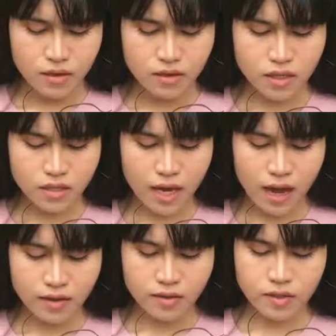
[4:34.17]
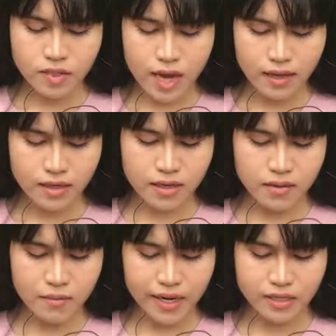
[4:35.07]
The tongue stuck in
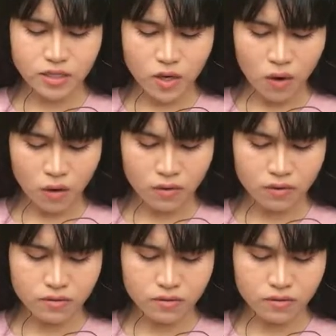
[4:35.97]
my jaw.